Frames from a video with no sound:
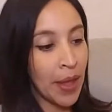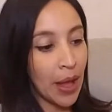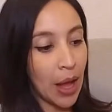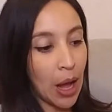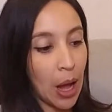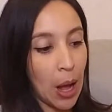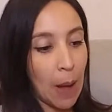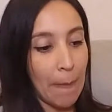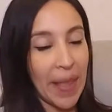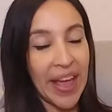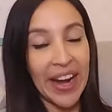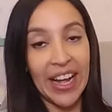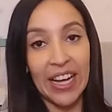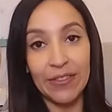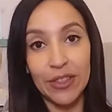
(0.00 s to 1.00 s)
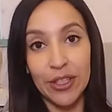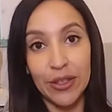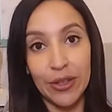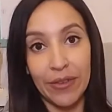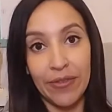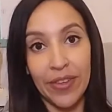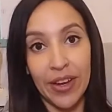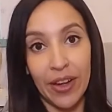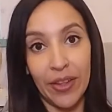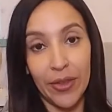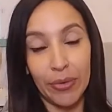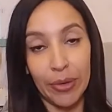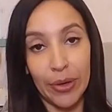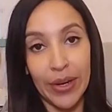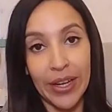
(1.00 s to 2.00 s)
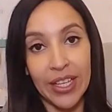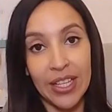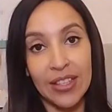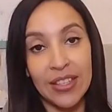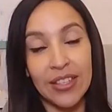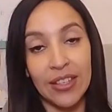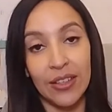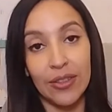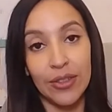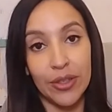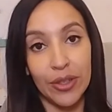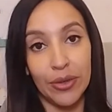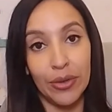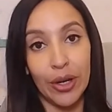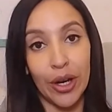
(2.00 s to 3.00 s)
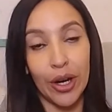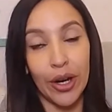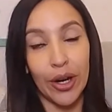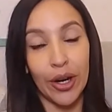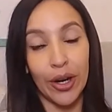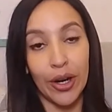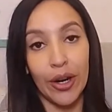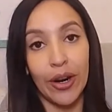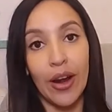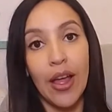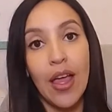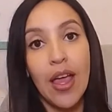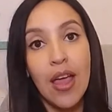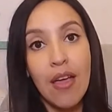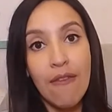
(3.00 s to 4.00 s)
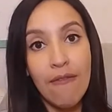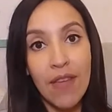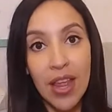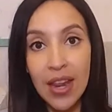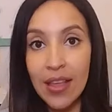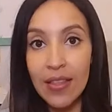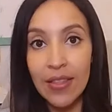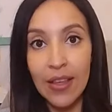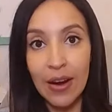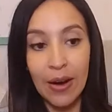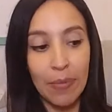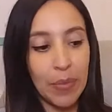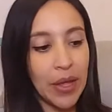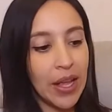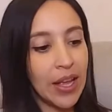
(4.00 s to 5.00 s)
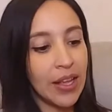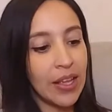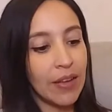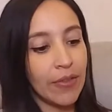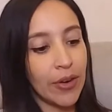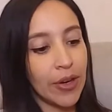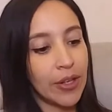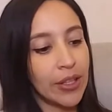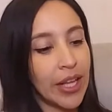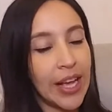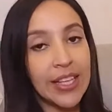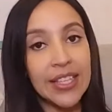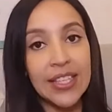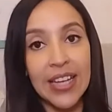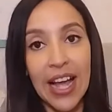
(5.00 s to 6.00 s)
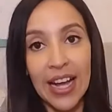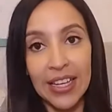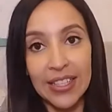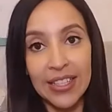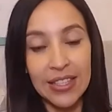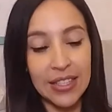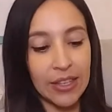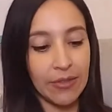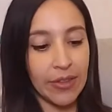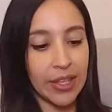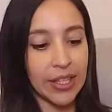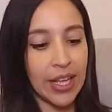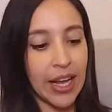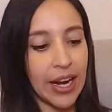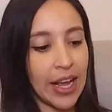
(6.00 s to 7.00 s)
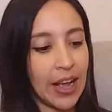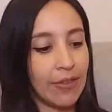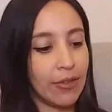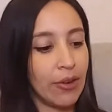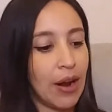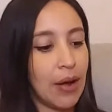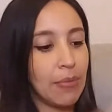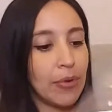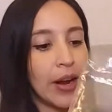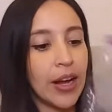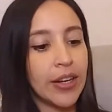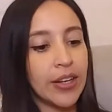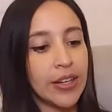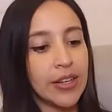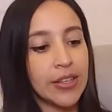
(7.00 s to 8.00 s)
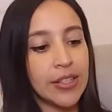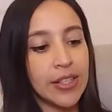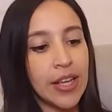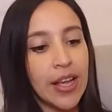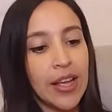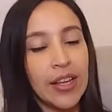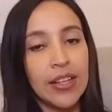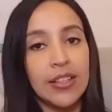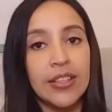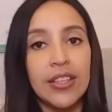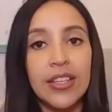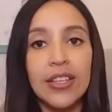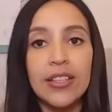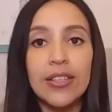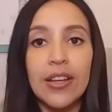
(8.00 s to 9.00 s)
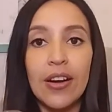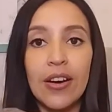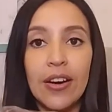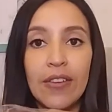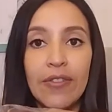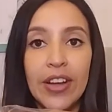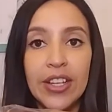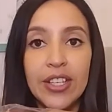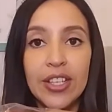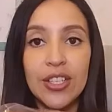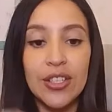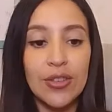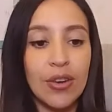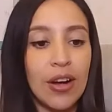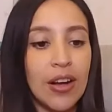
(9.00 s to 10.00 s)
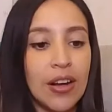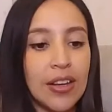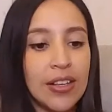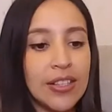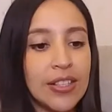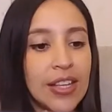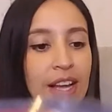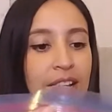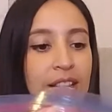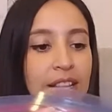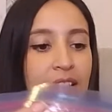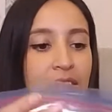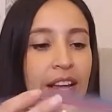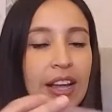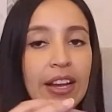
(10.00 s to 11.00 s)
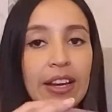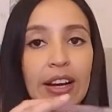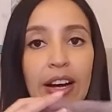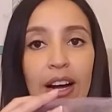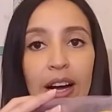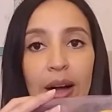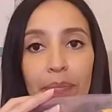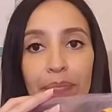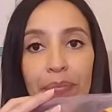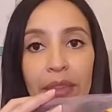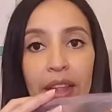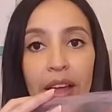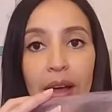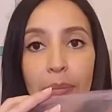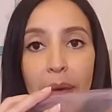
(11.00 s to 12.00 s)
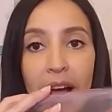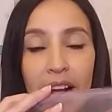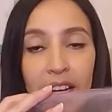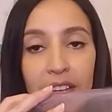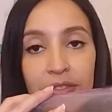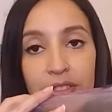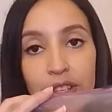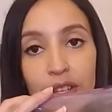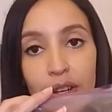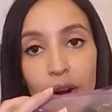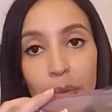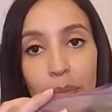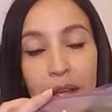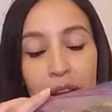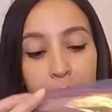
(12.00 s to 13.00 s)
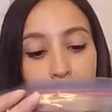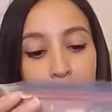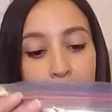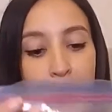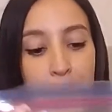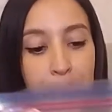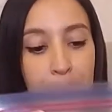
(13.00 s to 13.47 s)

and I have to do a feed on the road, I can still do her feeding therapy and give her like snacks and stuff like that. I have graham crackers. These are veggie straws, and then a pack of to-go peanut butter.